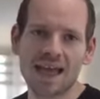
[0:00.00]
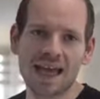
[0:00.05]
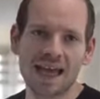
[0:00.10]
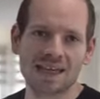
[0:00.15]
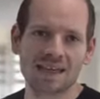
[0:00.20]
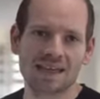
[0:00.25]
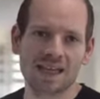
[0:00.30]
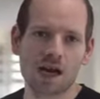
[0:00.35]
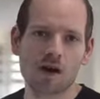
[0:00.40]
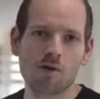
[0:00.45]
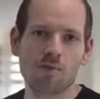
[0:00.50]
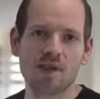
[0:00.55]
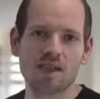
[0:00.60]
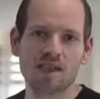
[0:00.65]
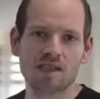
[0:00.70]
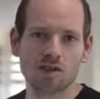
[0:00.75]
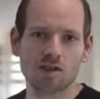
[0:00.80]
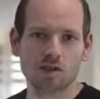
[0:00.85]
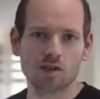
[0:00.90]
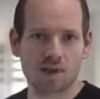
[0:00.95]
and are now
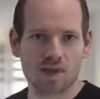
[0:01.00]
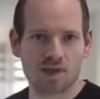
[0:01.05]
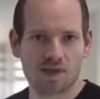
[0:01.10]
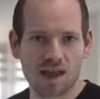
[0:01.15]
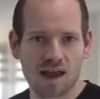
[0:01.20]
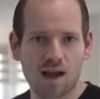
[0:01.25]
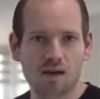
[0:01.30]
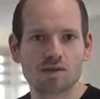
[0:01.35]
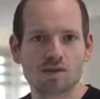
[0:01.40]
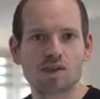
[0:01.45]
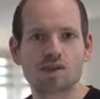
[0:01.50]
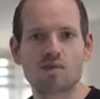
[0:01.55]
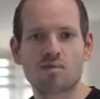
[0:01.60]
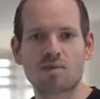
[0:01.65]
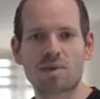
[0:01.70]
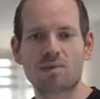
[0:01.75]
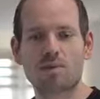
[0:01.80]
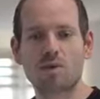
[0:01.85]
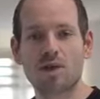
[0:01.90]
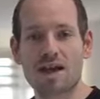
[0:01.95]
being used by thousands of
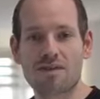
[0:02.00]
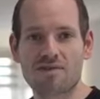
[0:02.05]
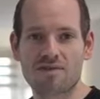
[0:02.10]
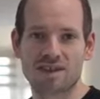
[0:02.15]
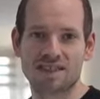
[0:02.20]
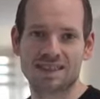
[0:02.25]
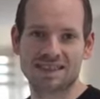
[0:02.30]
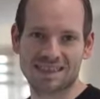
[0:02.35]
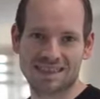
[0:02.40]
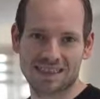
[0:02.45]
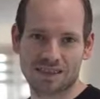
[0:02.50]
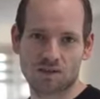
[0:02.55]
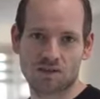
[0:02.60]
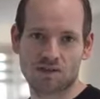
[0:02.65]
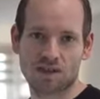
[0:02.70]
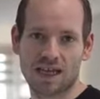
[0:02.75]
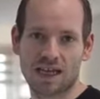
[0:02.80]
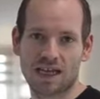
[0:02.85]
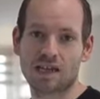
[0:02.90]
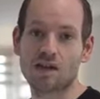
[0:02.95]
people every single
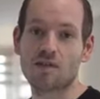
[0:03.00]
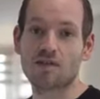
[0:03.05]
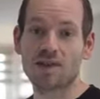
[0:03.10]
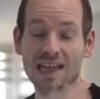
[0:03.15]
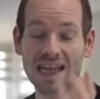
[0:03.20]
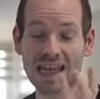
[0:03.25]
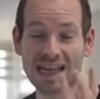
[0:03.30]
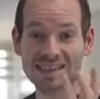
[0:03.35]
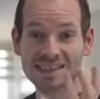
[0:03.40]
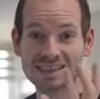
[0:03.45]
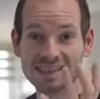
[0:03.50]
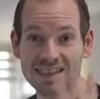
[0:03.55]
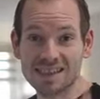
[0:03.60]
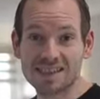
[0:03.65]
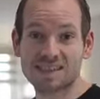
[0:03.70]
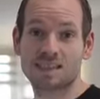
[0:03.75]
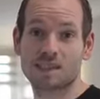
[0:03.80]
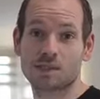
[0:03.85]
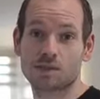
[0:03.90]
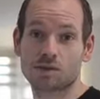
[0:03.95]
day. And over the last
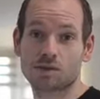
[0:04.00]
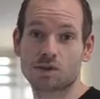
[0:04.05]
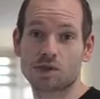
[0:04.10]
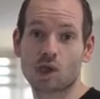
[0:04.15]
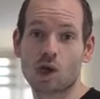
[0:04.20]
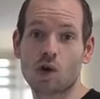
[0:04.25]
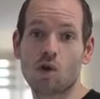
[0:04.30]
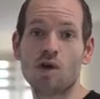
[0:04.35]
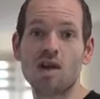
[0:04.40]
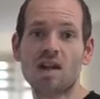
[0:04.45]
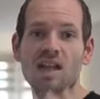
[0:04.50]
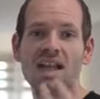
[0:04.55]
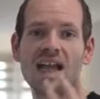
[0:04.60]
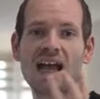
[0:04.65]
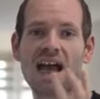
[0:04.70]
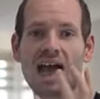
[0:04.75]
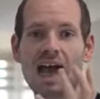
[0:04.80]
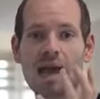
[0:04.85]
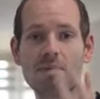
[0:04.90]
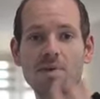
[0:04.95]
6 years or so,
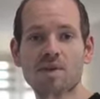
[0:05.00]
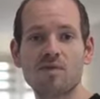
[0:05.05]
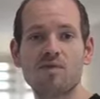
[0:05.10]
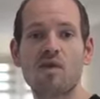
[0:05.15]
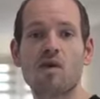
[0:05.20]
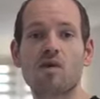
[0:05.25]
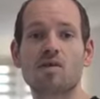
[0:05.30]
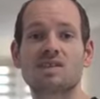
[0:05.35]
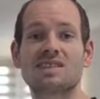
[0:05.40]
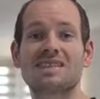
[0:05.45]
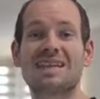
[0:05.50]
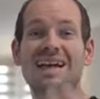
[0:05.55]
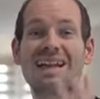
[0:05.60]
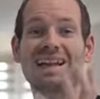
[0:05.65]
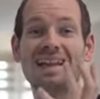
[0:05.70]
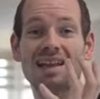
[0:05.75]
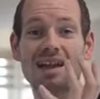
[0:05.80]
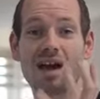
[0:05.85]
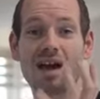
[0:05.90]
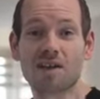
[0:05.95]
I've been focusing a
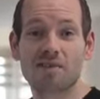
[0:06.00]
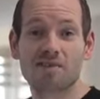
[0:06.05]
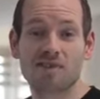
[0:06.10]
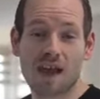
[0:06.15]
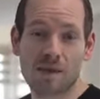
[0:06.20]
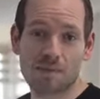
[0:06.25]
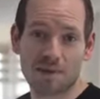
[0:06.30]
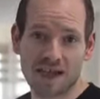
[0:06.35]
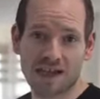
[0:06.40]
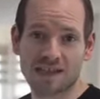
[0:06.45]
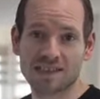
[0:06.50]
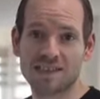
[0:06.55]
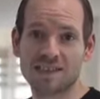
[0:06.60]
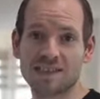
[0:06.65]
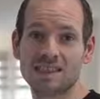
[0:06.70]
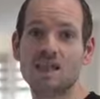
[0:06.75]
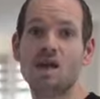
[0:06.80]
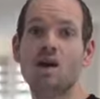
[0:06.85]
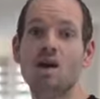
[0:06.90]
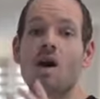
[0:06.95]
lot of time and
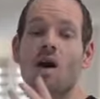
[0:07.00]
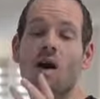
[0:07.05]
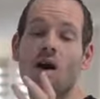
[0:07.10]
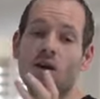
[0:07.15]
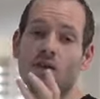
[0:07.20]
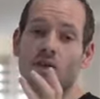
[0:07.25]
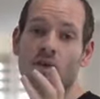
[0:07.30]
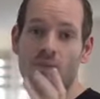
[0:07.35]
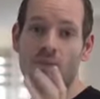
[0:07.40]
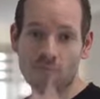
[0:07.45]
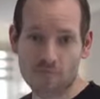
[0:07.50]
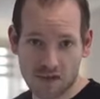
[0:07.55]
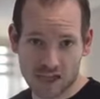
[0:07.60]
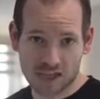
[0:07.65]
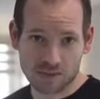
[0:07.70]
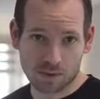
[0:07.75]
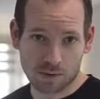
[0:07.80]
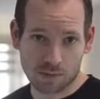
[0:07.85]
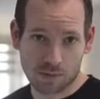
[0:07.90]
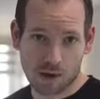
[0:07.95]
energy on
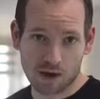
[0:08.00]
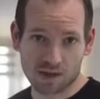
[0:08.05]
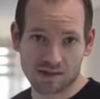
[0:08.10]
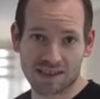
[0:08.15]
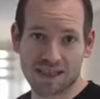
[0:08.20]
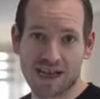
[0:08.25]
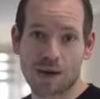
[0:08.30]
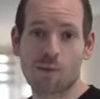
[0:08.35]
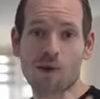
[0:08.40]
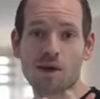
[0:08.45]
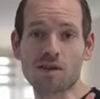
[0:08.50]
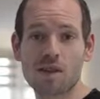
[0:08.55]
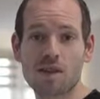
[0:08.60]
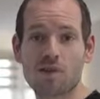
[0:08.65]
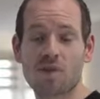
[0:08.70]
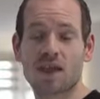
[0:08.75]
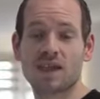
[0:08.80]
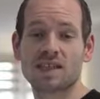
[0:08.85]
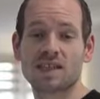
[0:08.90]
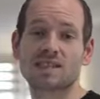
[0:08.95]
Facebook marketing. And one of the
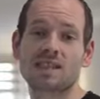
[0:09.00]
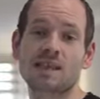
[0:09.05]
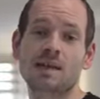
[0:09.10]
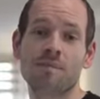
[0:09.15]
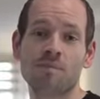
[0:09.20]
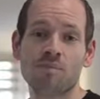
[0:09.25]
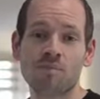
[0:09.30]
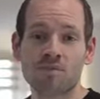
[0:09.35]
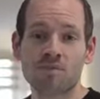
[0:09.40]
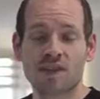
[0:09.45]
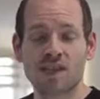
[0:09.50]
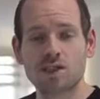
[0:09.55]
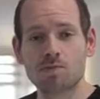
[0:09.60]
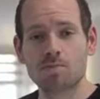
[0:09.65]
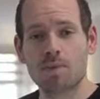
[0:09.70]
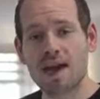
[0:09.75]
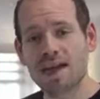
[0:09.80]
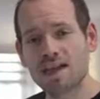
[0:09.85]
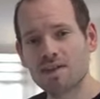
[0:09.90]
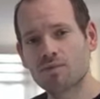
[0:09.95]
things that you
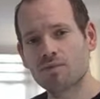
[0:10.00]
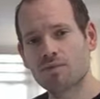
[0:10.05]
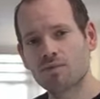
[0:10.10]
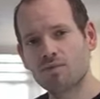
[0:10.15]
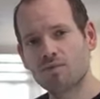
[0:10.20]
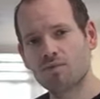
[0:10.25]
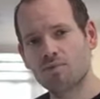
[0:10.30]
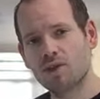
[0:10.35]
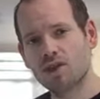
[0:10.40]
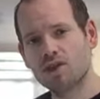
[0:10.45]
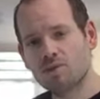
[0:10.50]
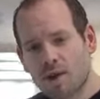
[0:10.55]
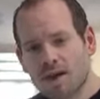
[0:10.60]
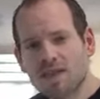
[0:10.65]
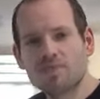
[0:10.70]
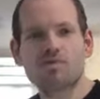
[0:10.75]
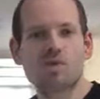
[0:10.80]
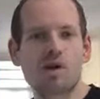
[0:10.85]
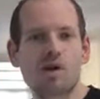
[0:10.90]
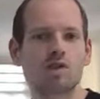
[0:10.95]
might
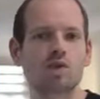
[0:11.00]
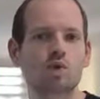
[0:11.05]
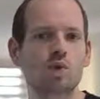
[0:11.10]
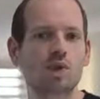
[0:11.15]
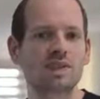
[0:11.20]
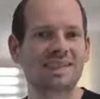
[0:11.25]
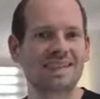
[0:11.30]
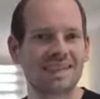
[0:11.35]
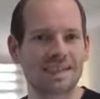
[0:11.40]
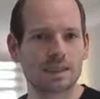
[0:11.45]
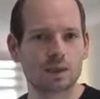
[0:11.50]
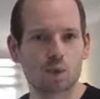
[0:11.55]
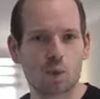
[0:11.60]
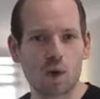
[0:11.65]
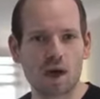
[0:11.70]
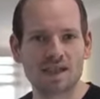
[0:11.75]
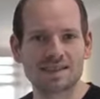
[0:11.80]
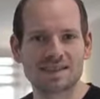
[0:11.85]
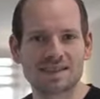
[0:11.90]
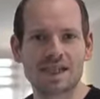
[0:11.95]
have noticed recently as
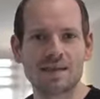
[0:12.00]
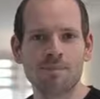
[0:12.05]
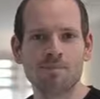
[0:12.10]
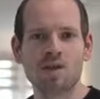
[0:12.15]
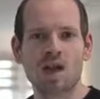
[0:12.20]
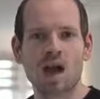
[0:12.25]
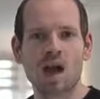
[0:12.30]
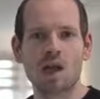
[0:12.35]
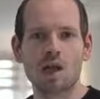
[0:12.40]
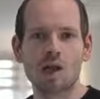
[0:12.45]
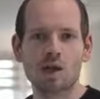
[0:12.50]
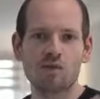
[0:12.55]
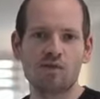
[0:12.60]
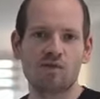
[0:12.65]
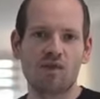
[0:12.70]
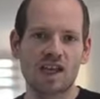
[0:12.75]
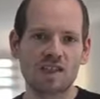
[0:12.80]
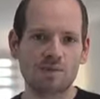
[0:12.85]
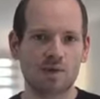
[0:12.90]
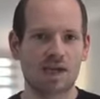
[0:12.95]
well is that a lot of
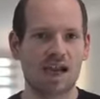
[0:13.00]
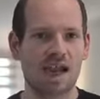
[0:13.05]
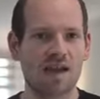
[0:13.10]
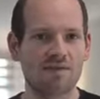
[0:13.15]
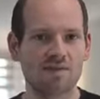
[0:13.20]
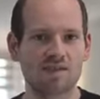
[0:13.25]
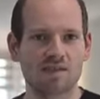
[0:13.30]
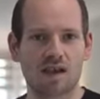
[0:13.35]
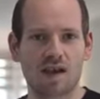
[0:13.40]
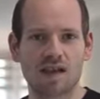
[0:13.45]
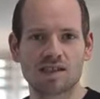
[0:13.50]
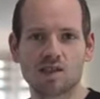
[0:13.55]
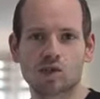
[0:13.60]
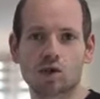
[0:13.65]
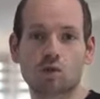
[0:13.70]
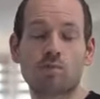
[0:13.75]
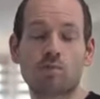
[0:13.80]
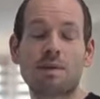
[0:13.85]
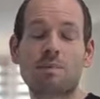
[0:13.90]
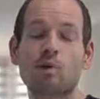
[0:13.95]
Facebook advertisers
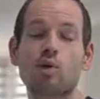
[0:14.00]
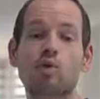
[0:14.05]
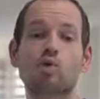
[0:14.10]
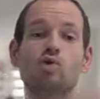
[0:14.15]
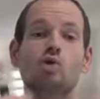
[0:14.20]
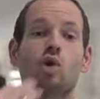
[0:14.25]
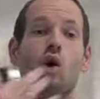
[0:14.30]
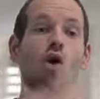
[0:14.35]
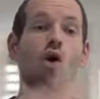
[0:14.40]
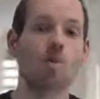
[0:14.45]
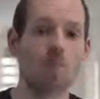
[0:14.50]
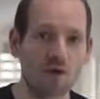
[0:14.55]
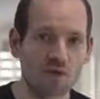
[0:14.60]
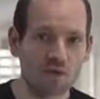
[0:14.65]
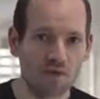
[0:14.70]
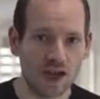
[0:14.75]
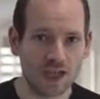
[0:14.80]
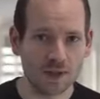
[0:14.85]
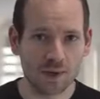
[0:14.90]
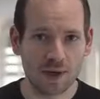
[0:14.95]
or people who talk
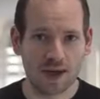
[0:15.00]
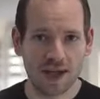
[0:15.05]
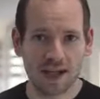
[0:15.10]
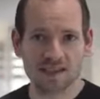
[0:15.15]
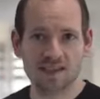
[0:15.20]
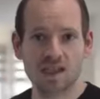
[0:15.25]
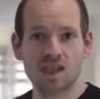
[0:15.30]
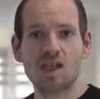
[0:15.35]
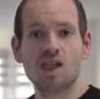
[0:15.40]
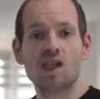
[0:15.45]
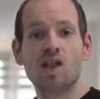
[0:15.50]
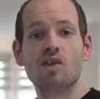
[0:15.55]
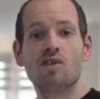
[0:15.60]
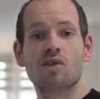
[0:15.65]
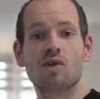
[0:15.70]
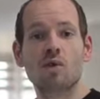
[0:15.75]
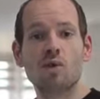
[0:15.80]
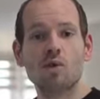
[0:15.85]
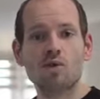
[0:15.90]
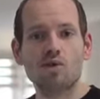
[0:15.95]
about Facebook ads,
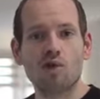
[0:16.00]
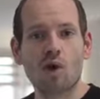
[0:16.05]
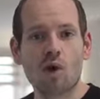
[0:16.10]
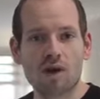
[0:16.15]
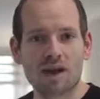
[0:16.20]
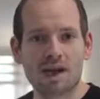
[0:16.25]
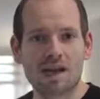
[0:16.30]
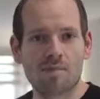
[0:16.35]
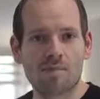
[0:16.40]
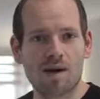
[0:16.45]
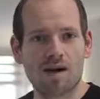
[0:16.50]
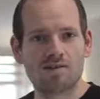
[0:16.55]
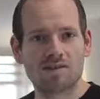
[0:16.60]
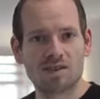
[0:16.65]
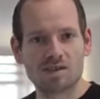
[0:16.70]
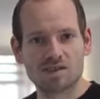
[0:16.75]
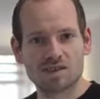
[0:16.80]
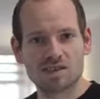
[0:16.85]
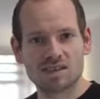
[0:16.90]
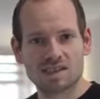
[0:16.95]
they're all talking about
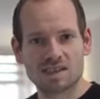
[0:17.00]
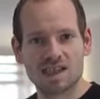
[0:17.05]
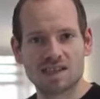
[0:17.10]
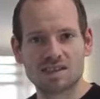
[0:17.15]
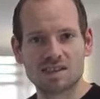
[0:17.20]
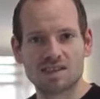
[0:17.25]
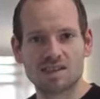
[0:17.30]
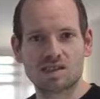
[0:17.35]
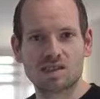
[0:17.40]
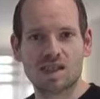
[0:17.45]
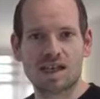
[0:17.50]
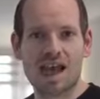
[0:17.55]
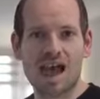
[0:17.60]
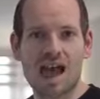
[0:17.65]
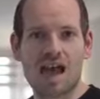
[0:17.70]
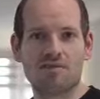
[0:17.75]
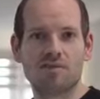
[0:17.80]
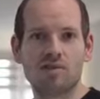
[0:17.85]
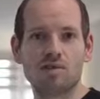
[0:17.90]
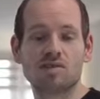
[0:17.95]
their successes they
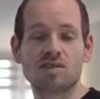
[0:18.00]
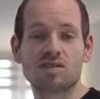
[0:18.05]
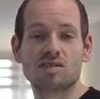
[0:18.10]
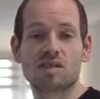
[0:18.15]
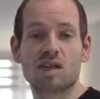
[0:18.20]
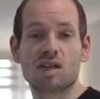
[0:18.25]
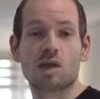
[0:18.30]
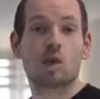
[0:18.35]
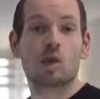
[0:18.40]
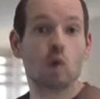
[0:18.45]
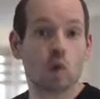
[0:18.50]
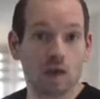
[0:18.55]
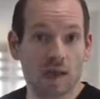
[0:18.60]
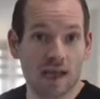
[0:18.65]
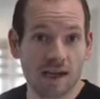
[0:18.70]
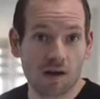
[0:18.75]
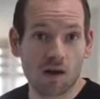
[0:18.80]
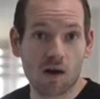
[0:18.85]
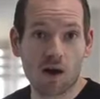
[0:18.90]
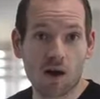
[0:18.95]
have using their
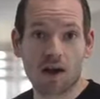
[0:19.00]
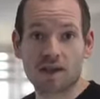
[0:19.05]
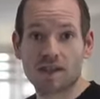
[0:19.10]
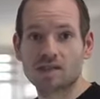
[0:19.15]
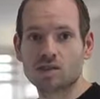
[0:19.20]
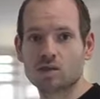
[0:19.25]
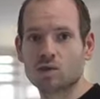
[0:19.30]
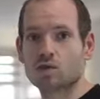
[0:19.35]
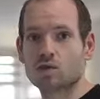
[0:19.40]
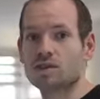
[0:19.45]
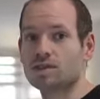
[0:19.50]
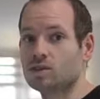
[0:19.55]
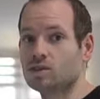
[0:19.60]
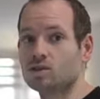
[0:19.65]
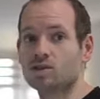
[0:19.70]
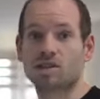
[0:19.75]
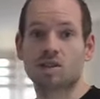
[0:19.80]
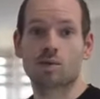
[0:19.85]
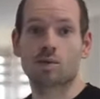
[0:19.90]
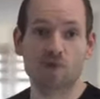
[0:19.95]
lookalike audience or
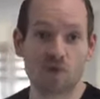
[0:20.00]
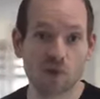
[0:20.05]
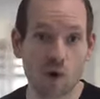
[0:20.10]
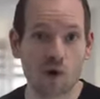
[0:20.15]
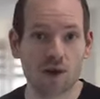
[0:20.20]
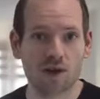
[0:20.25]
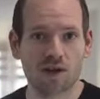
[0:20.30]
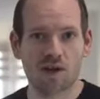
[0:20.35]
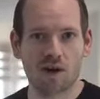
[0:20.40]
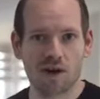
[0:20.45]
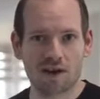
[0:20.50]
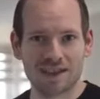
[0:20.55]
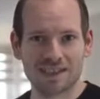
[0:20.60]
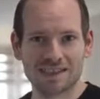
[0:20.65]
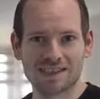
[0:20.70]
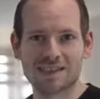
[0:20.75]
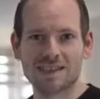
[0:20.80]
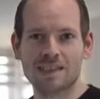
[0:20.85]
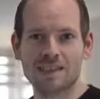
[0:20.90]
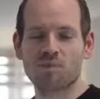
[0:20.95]
using their retargeting
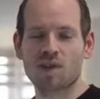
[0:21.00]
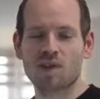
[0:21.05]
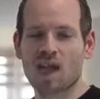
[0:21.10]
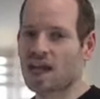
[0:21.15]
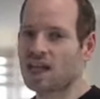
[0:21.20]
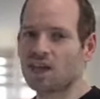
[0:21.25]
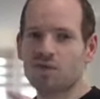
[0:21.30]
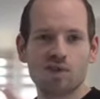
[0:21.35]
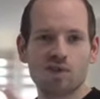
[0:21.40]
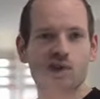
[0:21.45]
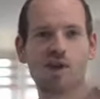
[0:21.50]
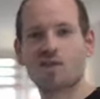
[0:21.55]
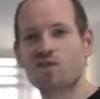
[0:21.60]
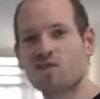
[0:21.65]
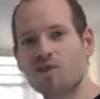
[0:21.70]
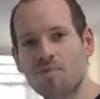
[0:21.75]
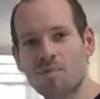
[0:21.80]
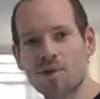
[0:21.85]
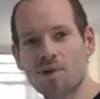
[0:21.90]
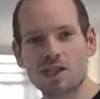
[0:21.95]
audience. And if you're not
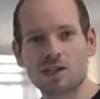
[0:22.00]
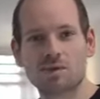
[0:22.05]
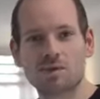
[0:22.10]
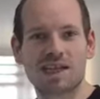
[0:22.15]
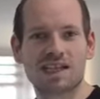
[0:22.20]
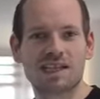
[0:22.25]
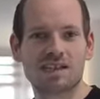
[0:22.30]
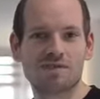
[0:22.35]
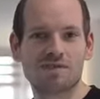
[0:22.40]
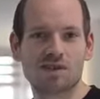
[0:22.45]
familiar with any of